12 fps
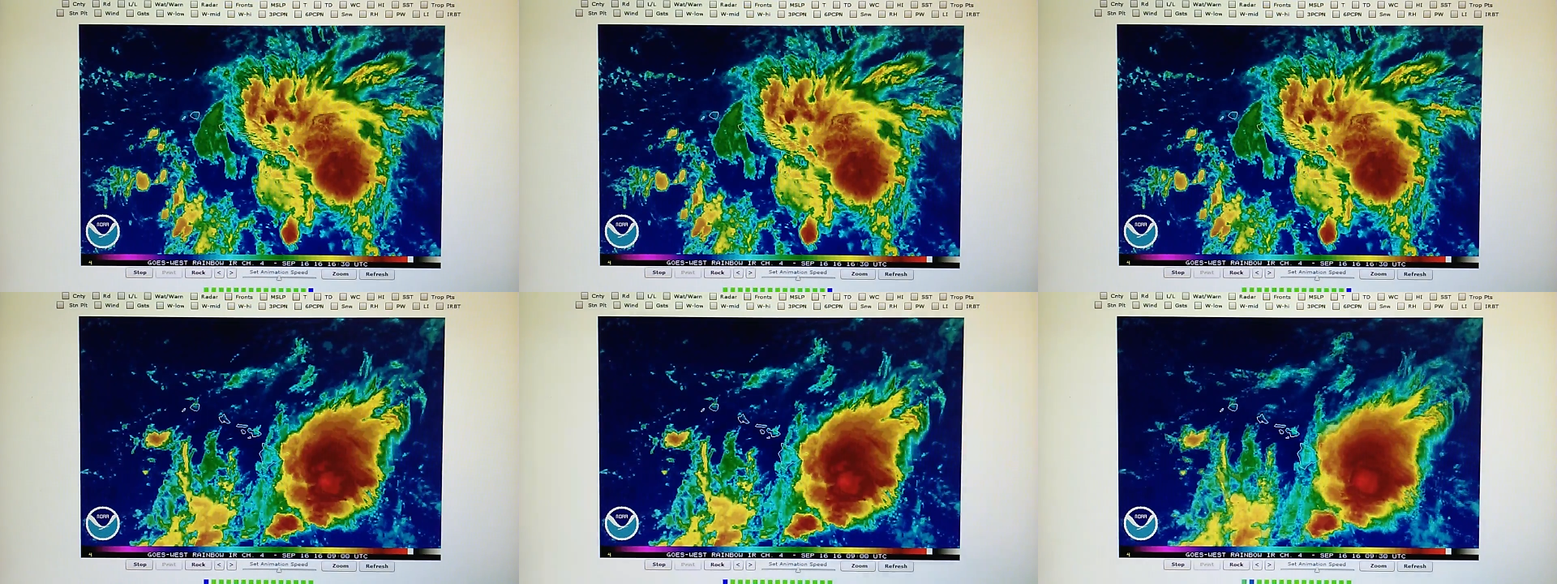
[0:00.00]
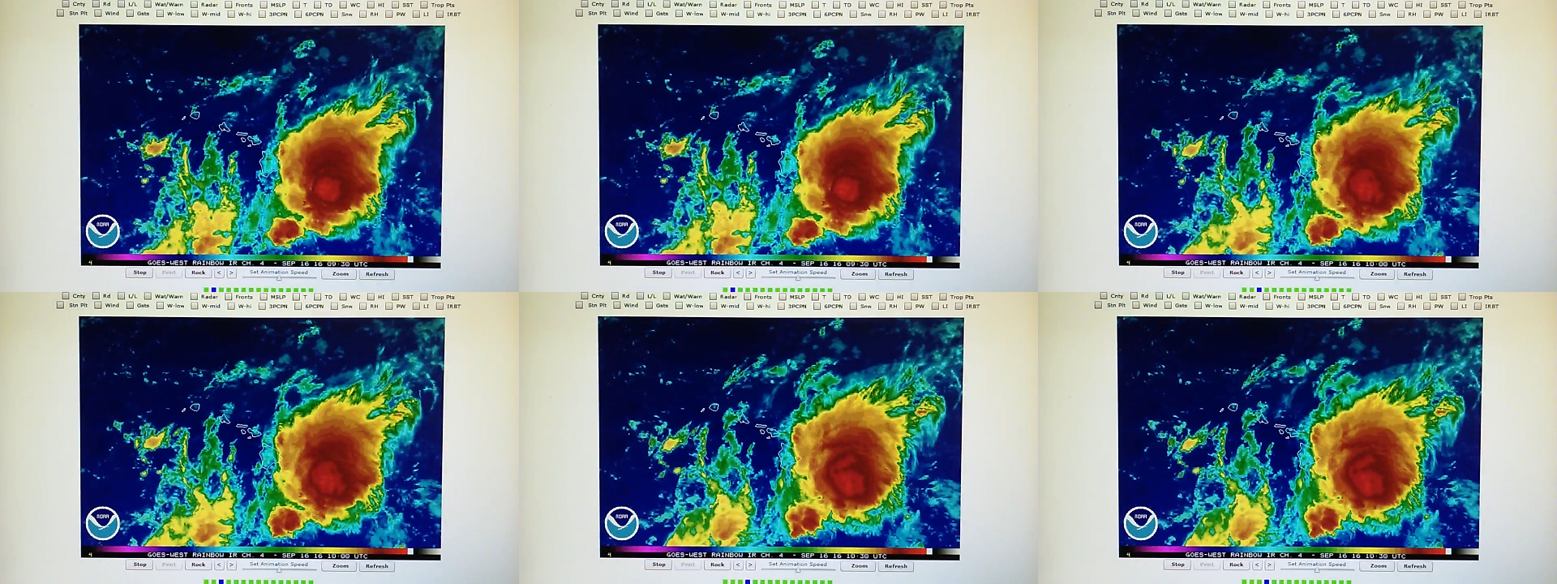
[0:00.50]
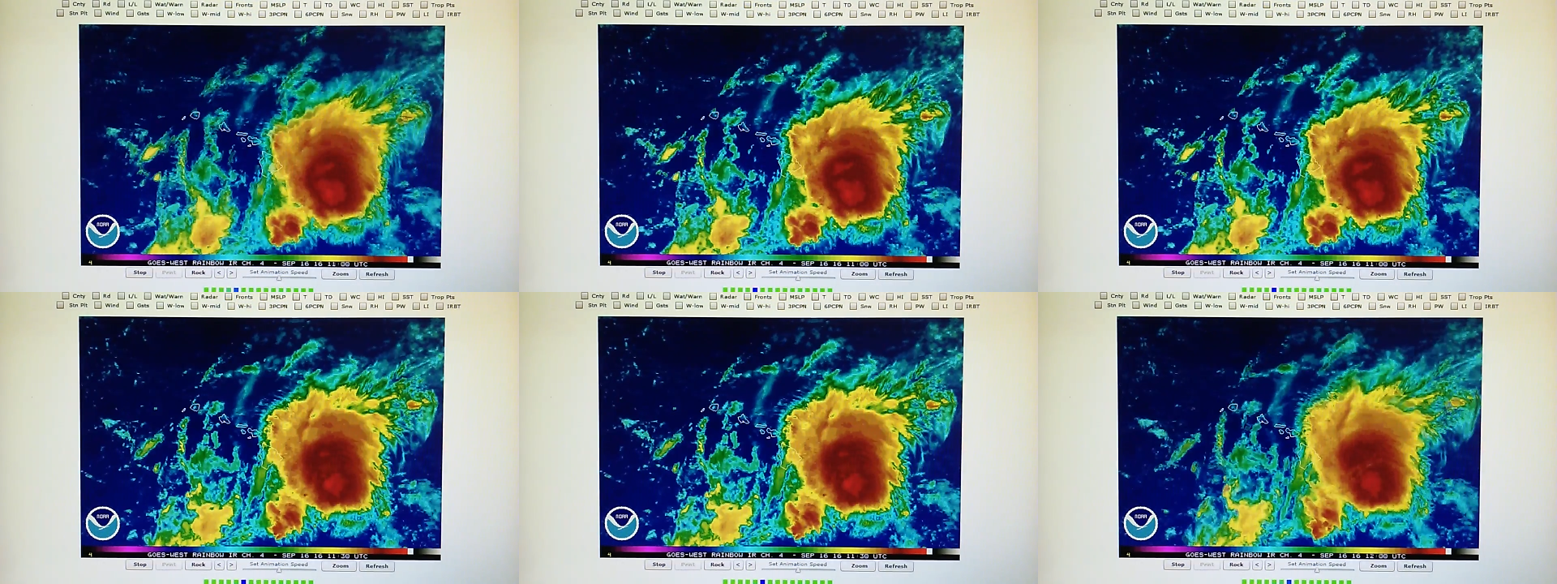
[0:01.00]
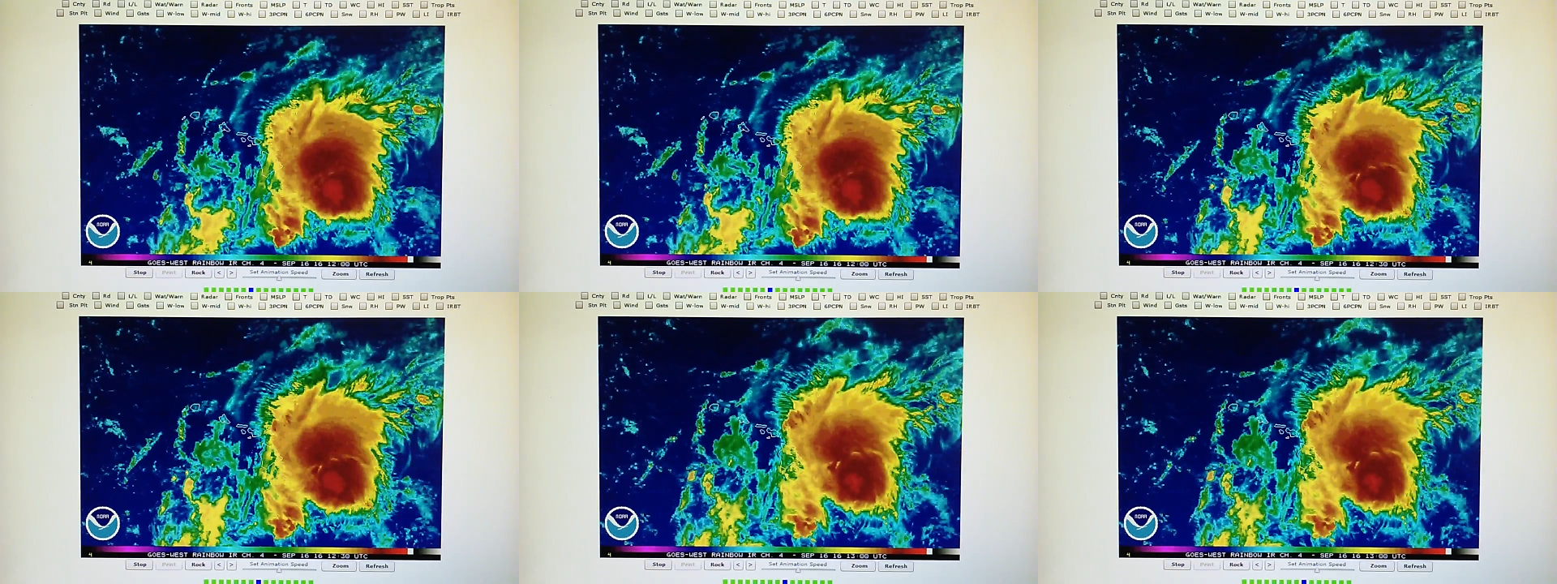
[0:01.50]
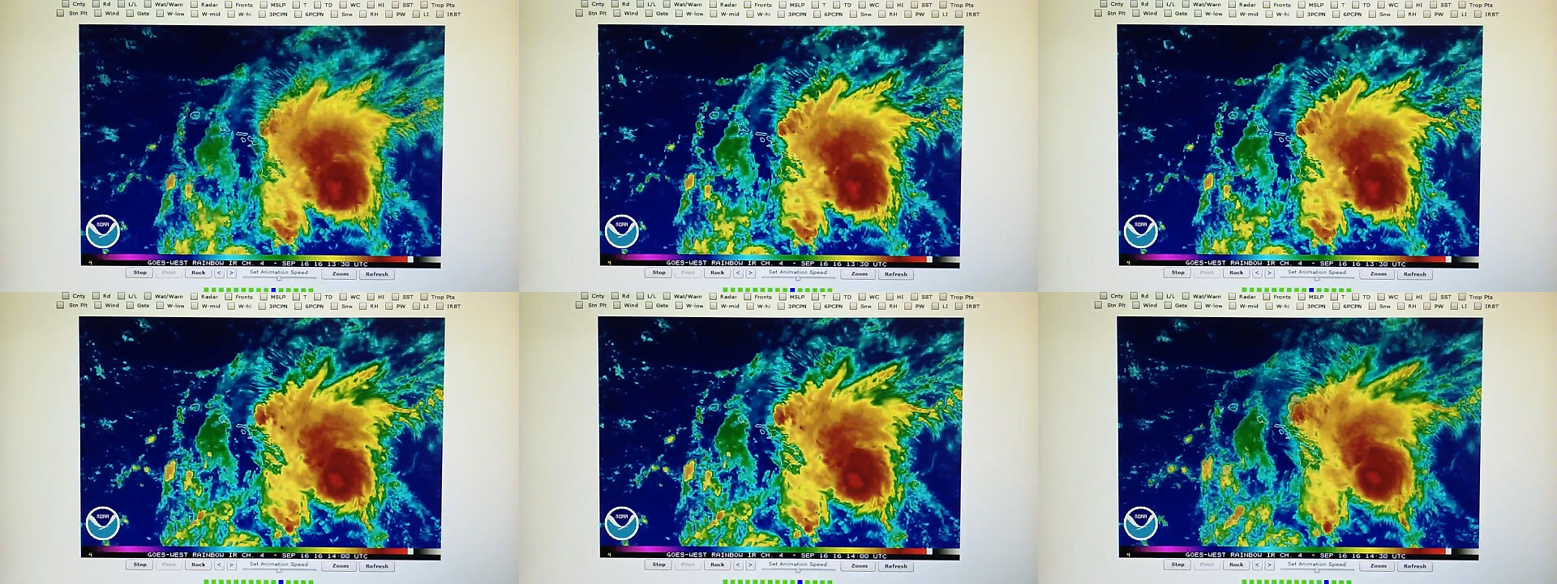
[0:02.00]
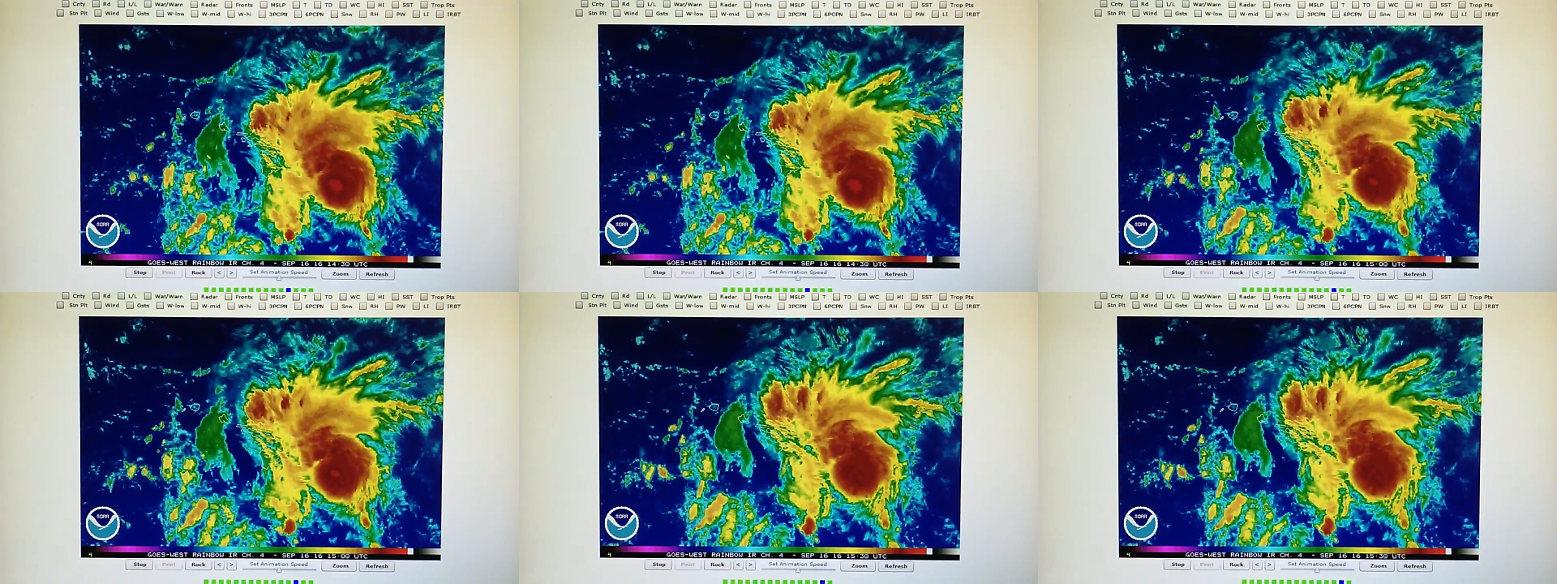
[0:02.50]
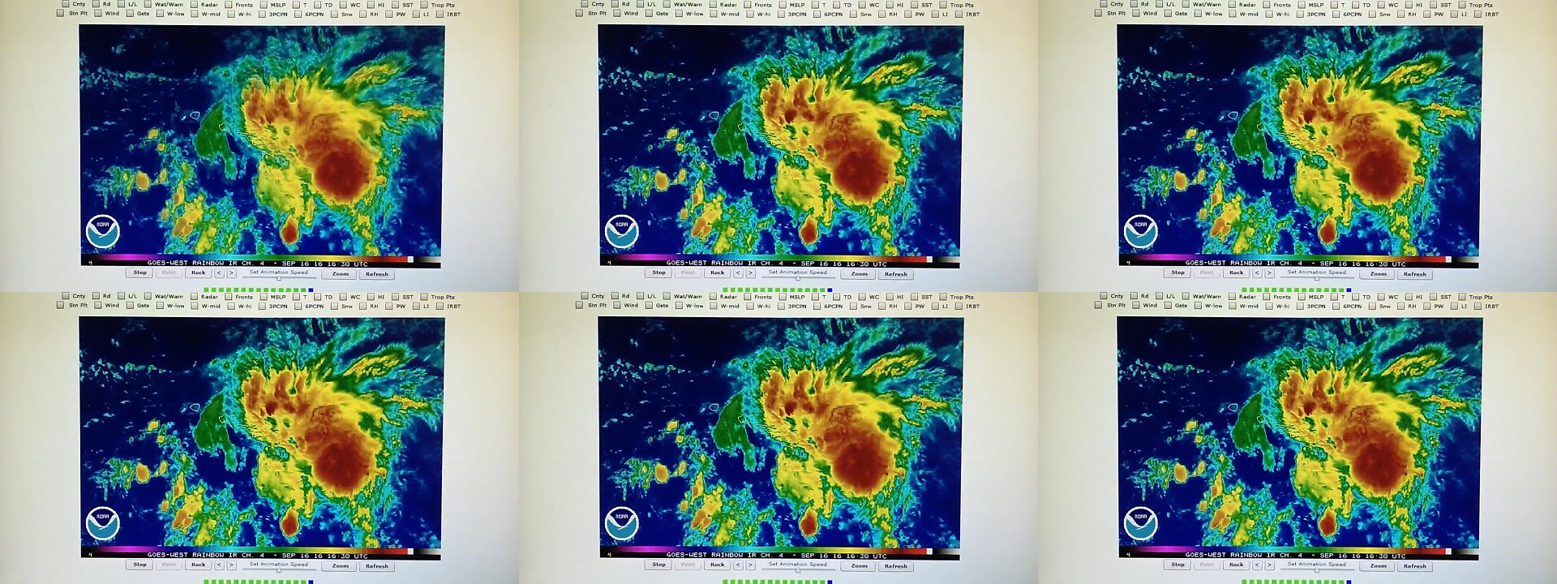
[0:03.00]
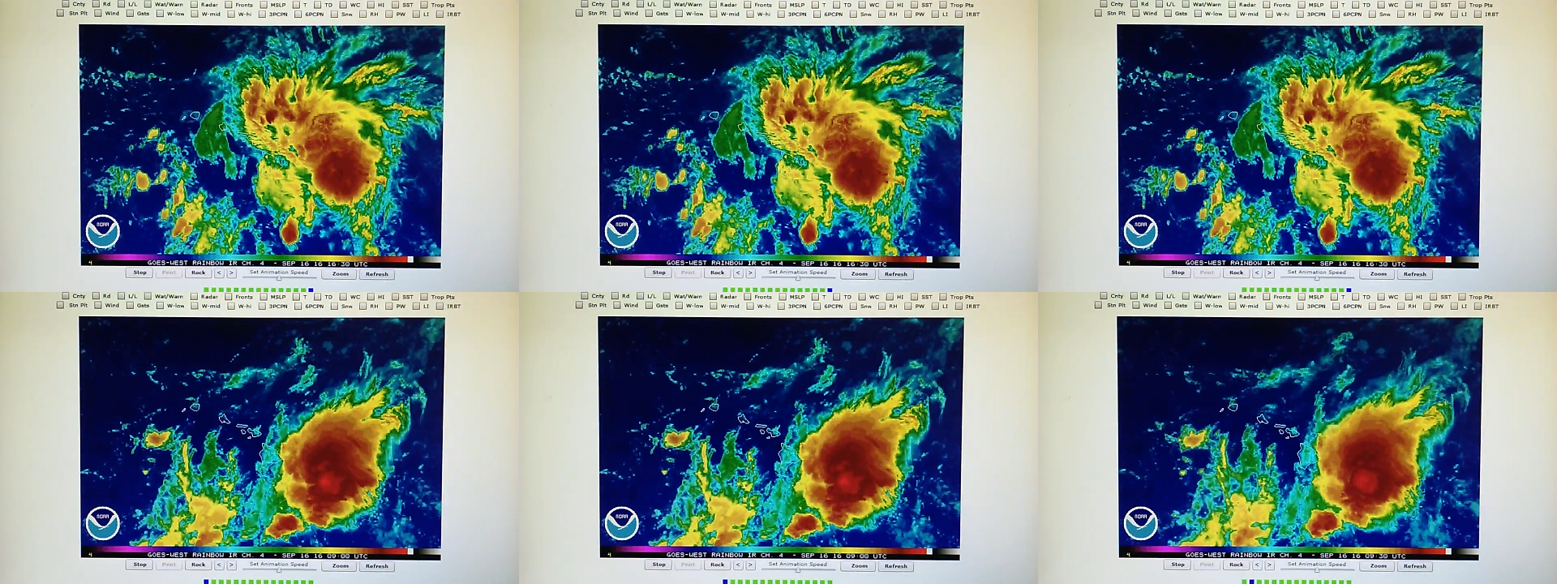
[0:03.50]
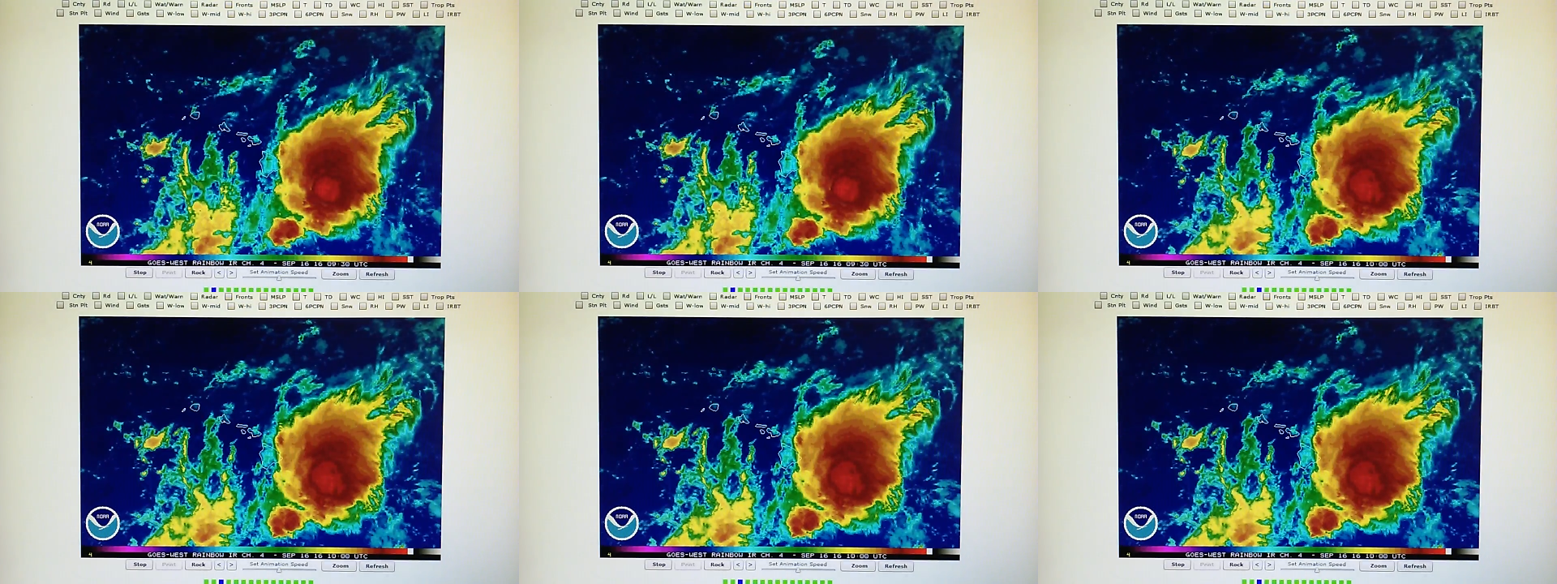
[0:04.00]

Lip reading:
No face is visible, so there are no lips to read.